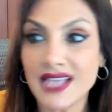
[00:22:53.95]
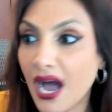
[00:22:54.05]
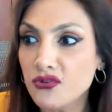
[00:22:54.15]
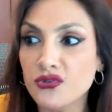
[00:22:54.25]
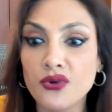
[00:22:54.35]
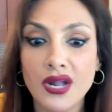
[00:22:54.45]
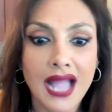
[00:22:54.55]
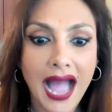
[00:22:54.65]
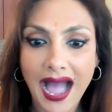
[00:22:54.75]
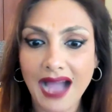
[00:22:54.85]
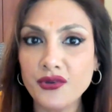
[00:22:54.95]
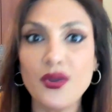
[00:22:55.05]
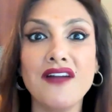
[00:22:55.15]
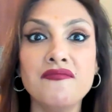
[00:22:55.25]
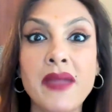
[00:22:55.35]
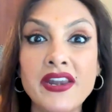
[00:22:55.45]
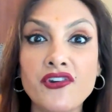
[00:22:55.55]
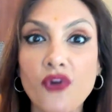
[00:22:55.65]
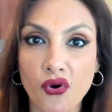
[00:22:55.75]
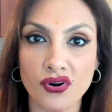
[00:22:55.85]
How do you have
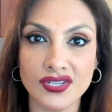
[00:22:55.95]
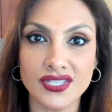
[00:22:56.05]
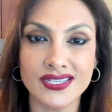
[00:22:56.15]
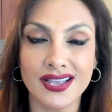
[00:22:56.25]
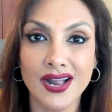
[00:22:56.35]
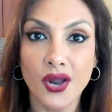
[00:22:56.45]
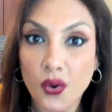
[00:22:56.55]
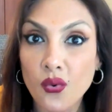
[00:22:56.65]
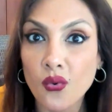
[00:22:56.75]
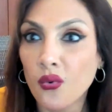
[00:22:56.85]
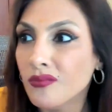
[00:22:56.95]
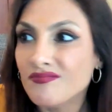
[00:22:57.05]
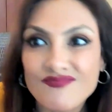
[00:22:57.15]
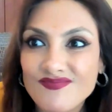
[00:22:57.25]
mentors who